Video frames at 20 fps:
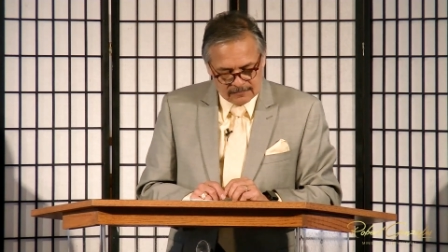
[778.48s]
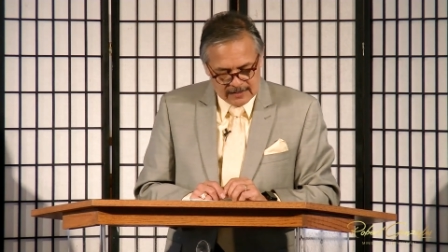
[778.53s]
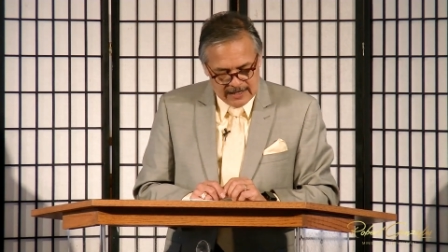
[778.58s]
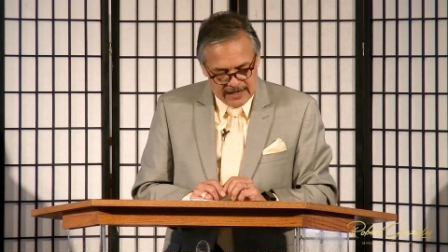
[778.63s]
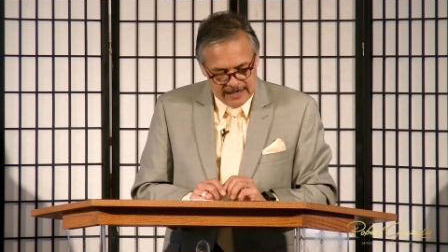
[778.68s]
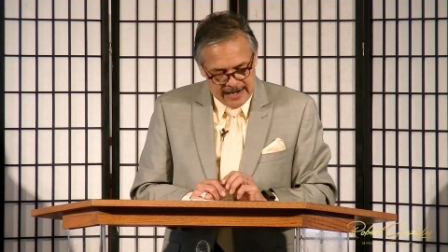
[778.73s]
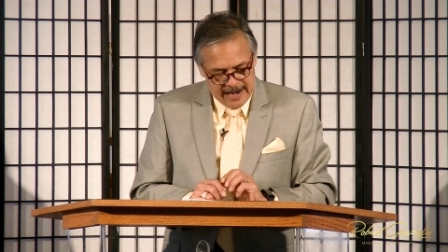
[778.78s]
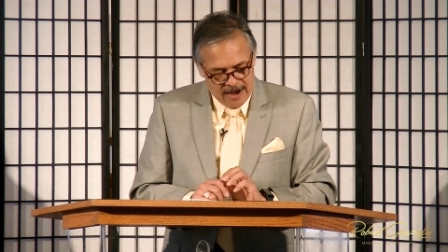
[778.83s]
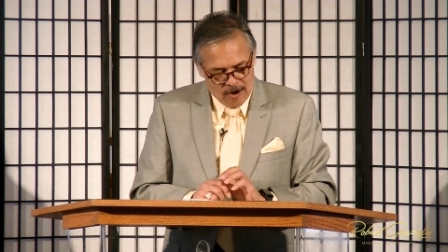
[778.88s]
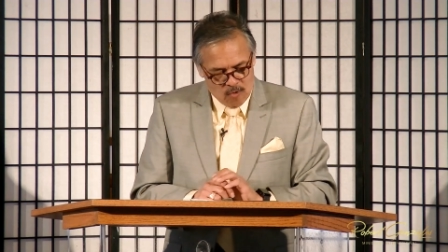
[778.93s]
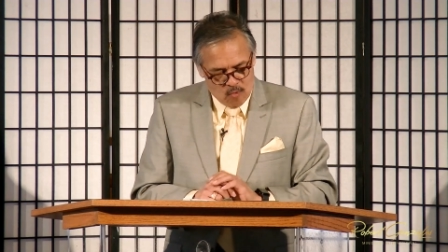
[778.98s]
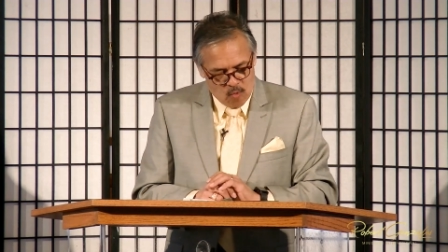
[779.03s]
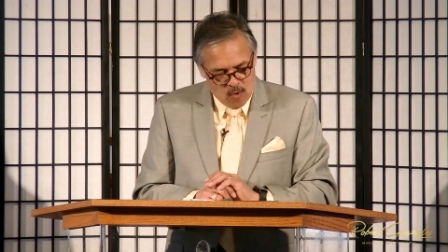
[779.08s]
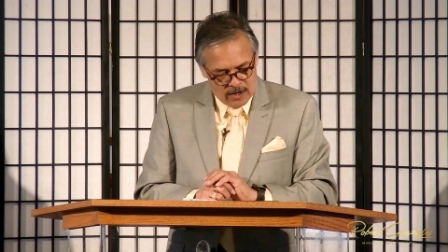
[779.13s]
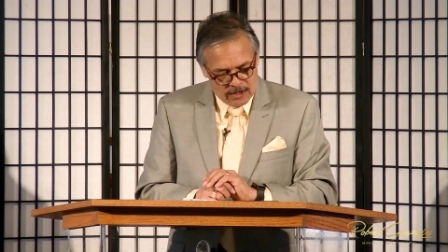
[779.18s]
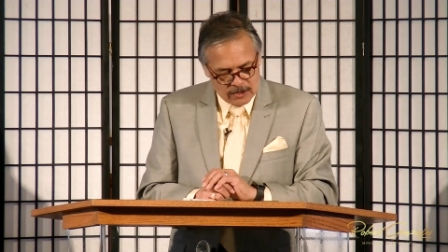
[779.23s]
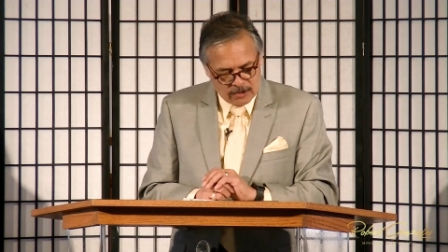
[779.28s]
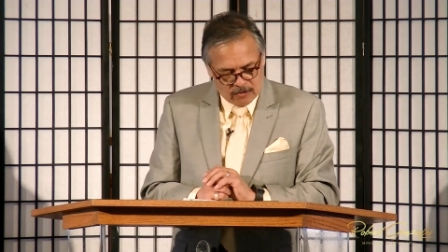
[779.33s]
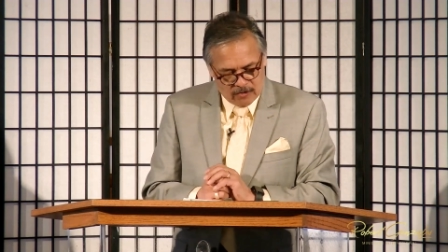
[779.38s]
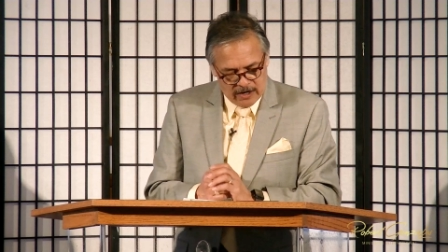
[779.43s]
And now
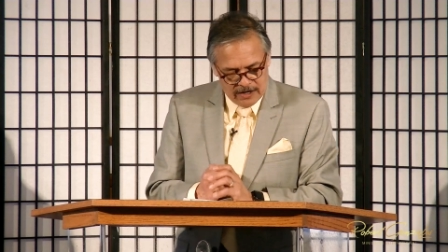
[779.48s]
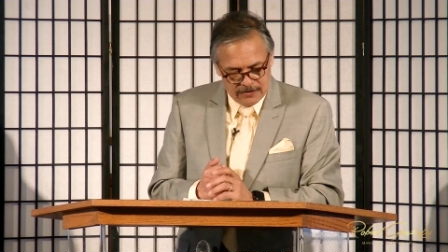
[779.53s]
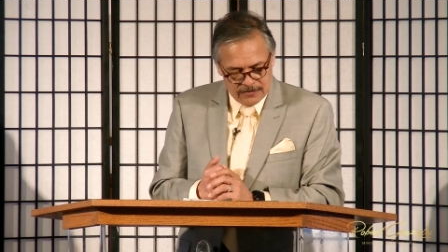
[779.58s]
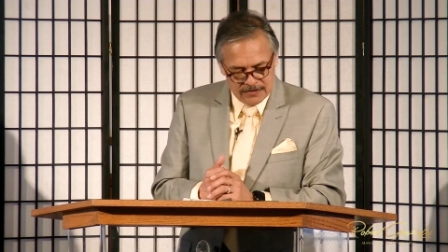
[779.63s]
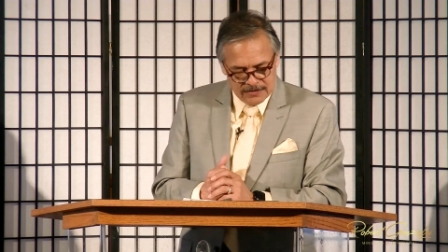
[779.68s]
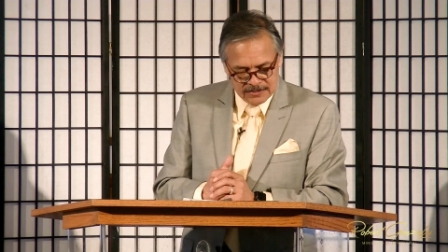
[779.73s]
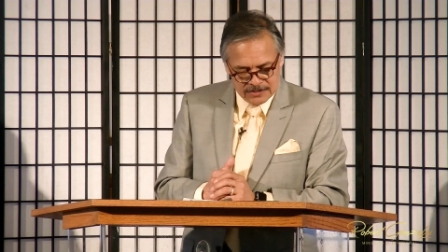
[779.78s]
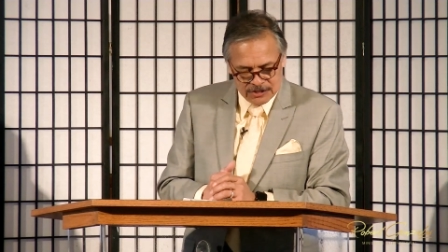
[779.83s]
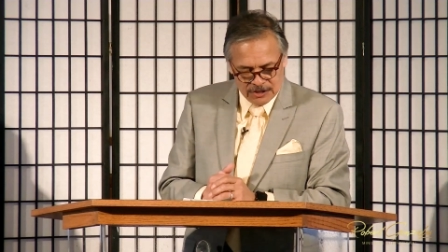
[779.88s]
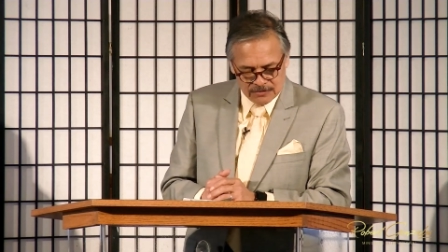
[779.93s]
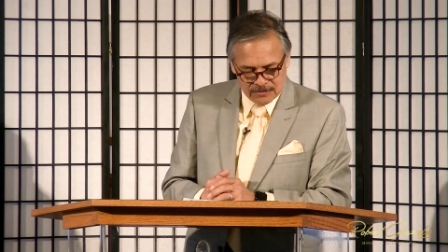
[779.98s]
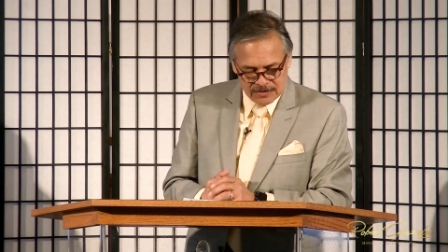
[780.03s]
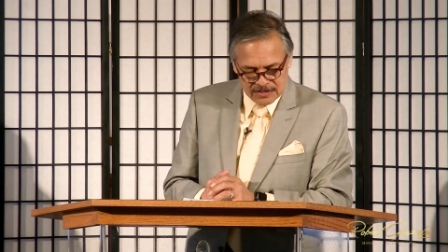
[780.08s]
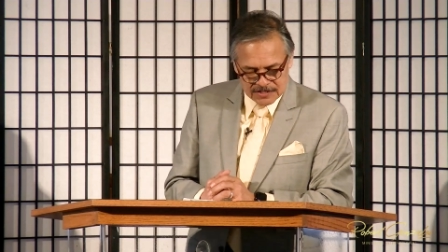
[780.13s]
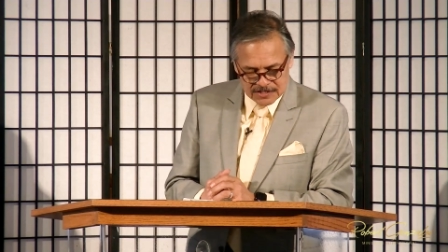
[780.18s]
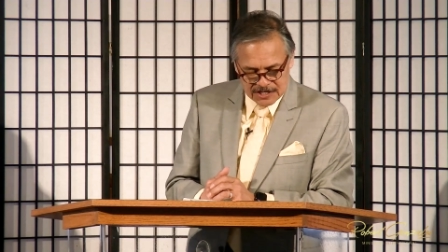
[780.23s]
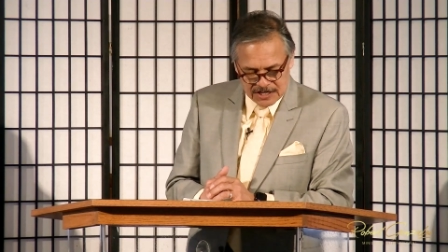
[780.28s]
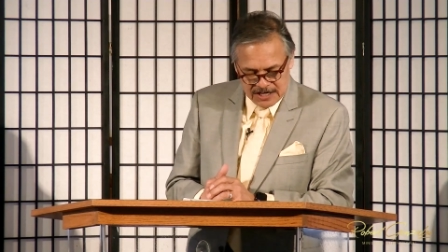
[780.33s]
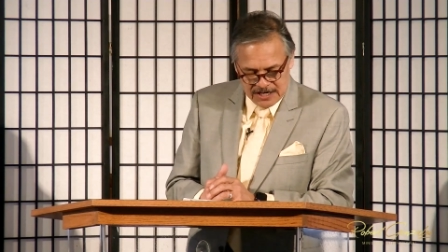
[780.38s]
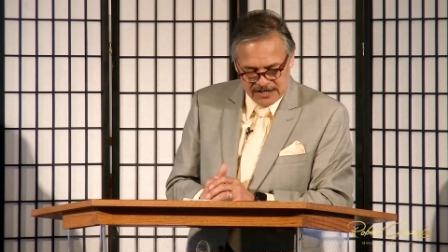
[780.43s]
one greater than Jonah
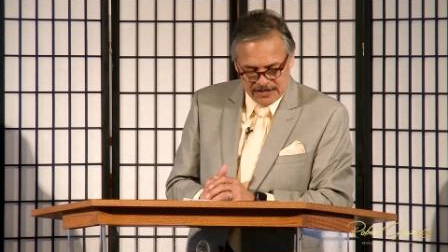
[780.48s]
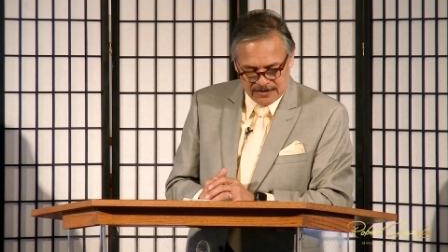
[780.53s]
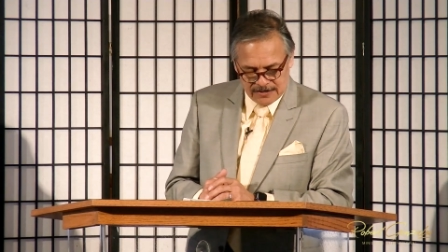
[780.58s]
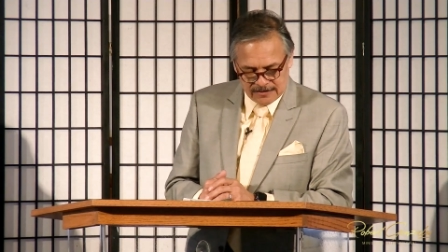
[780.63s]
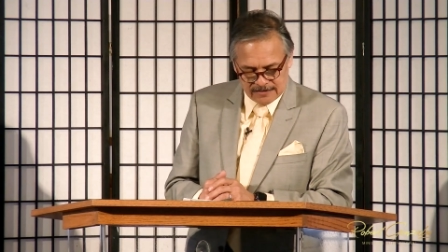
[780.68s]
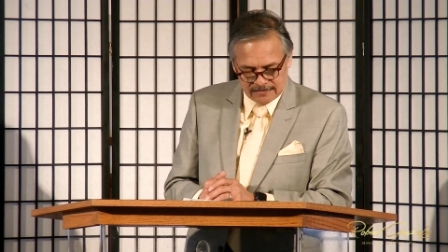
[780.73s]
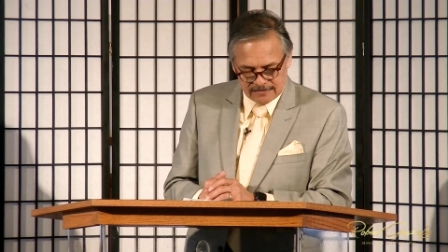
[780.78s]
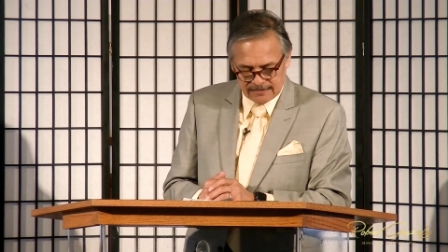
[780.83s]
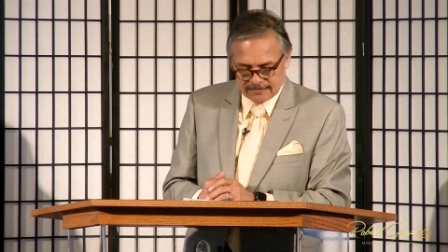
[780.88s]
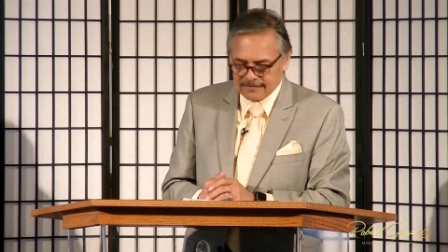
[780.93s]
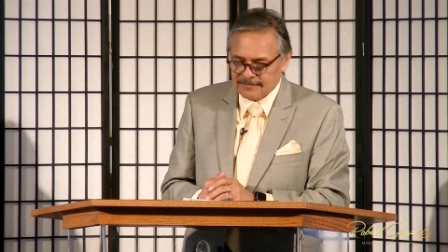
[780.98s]
is here.